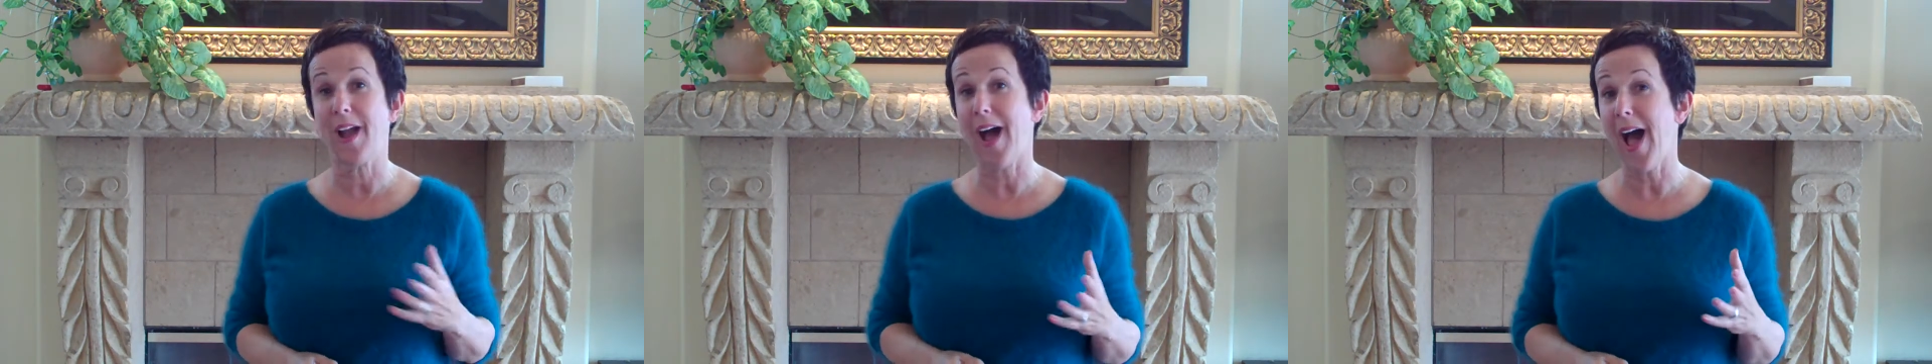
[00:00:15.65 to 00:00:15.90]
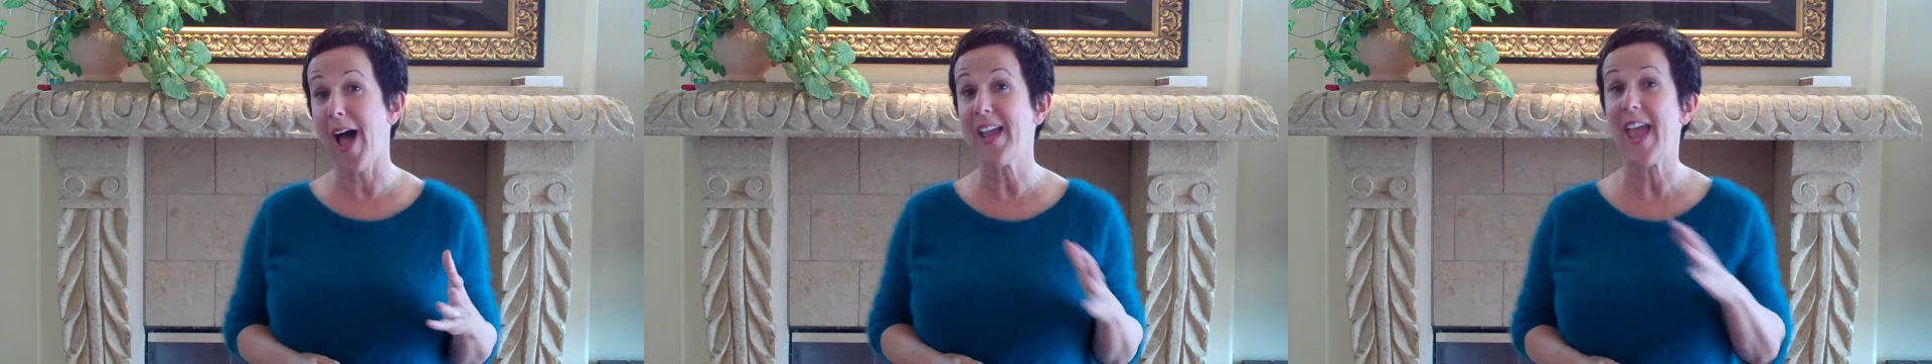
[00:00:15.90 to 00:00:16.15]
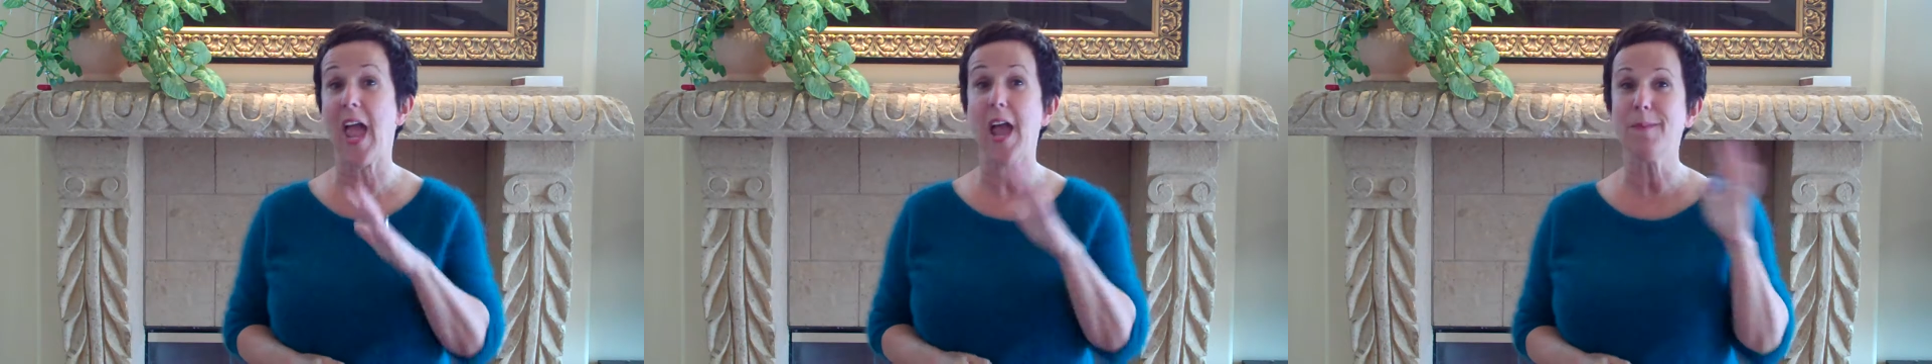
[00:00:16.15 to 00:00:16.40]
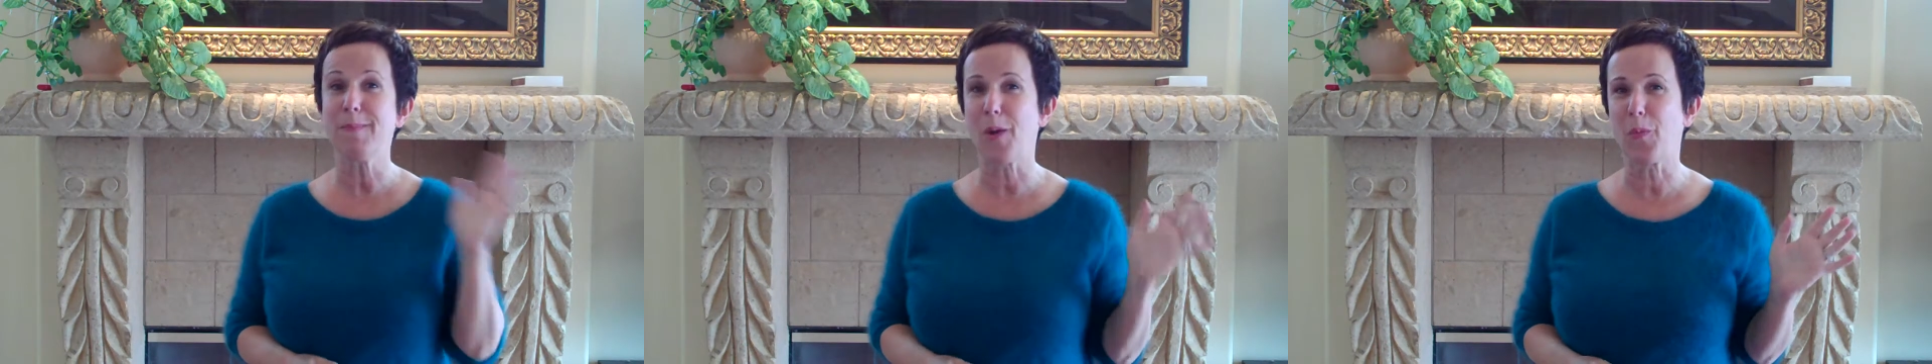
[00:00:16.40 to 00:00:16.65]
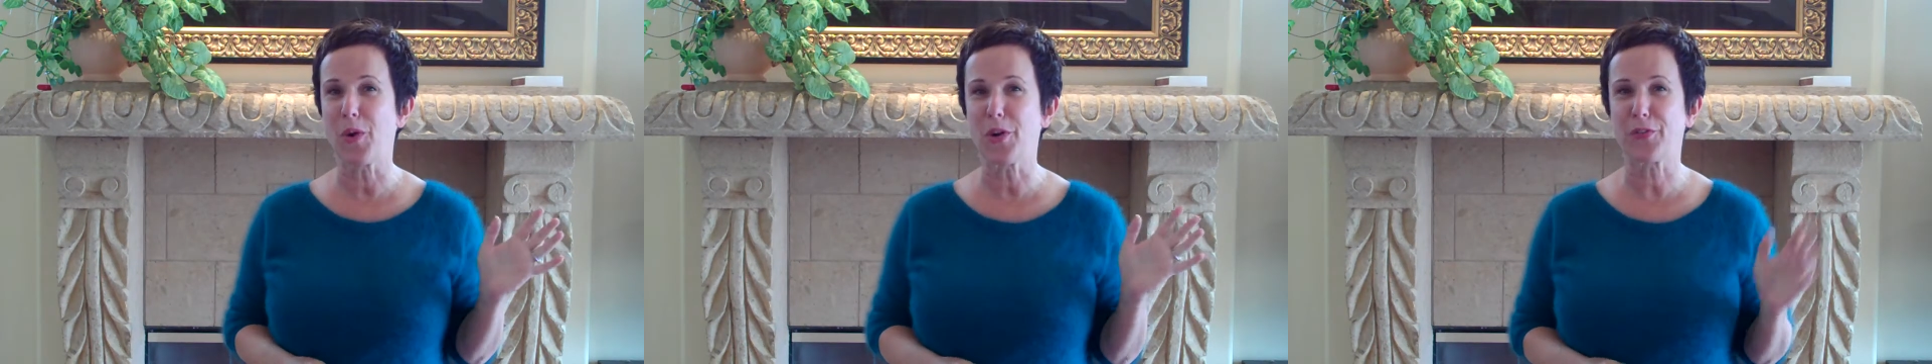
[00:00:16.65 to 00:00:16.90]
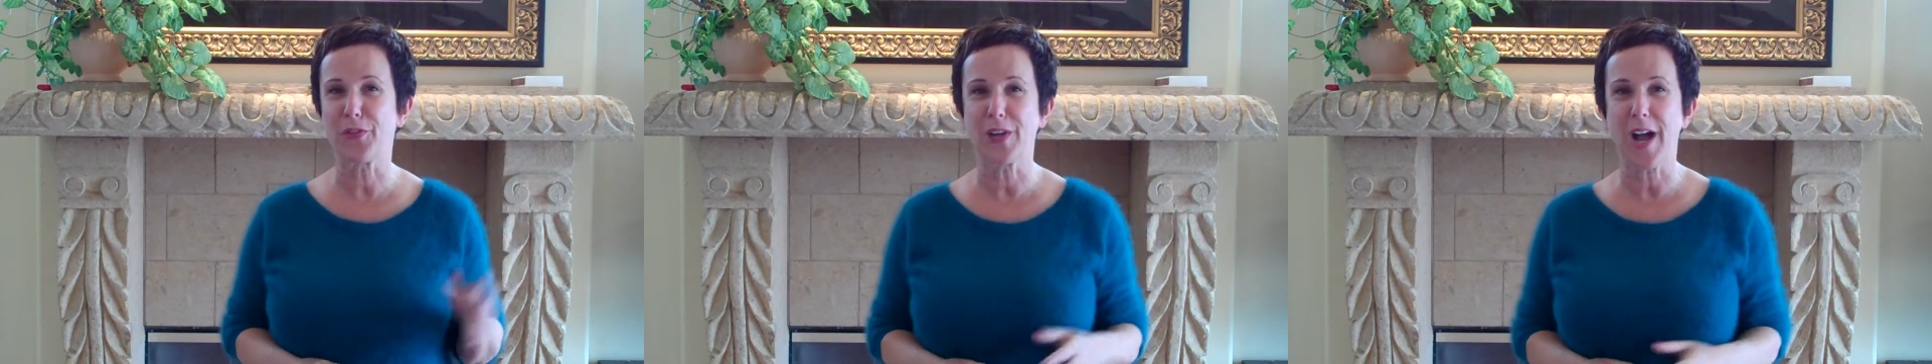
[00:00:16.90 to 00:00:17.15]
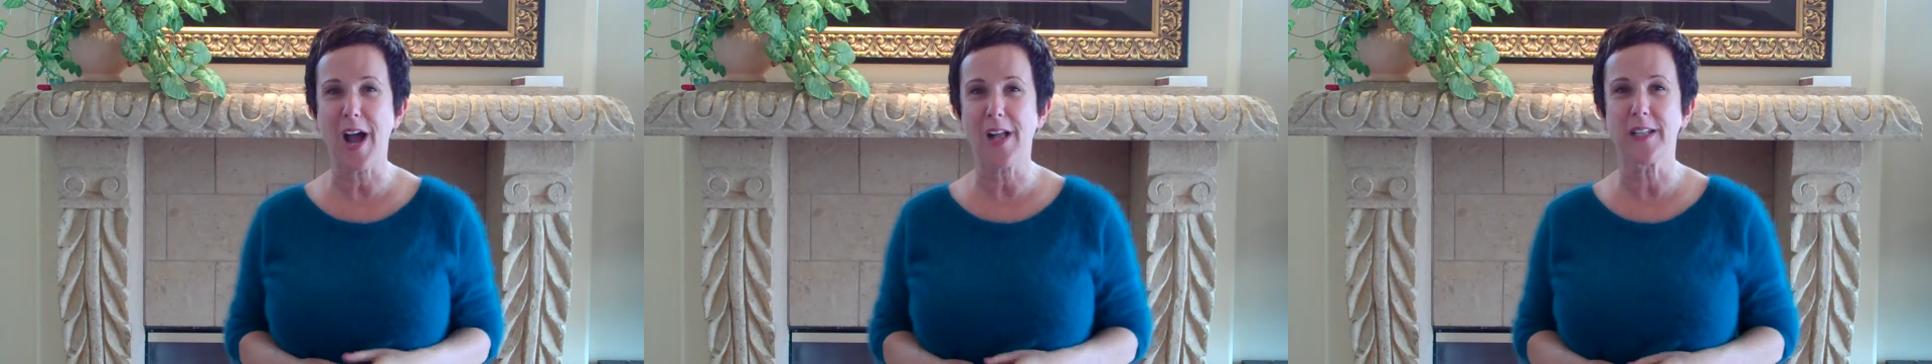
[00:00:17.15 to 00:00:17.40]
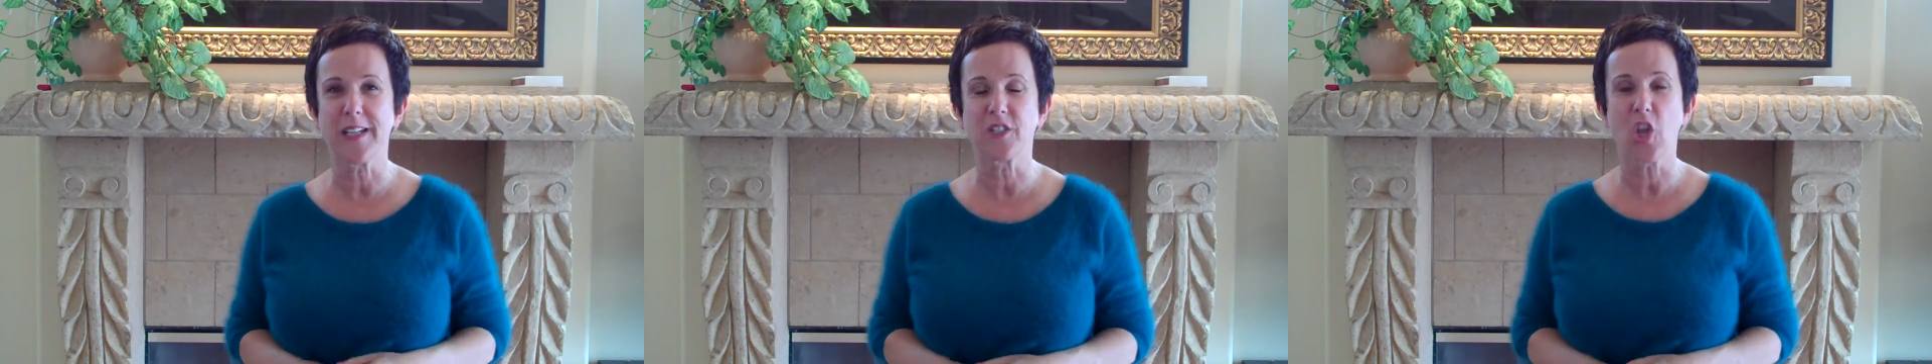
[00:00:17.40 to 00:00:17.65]
I and my wonderful
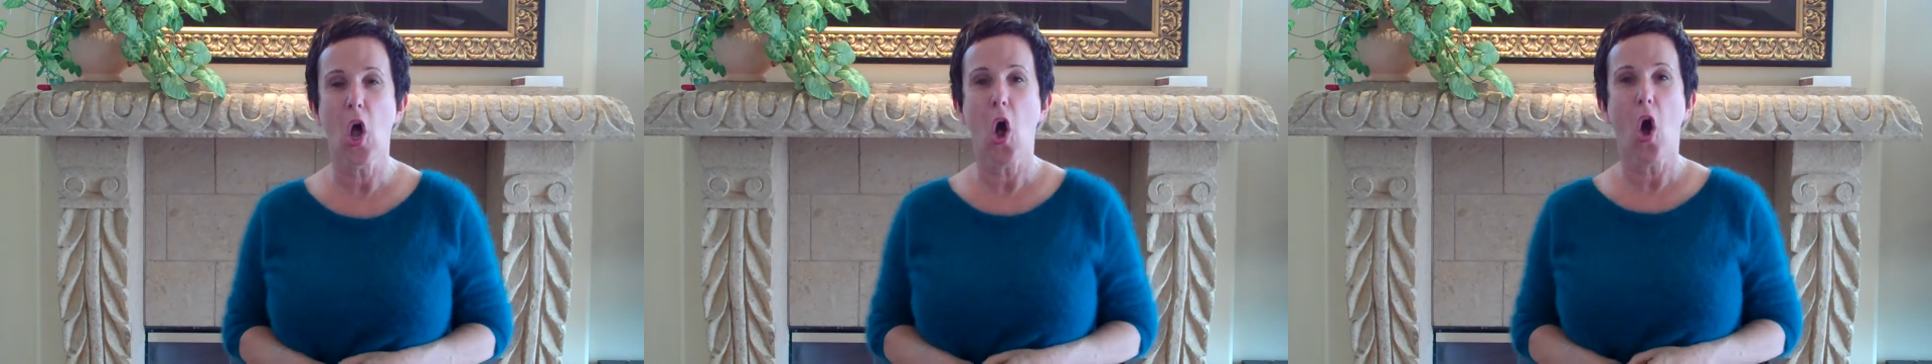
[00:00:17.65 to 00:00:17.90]
colleagues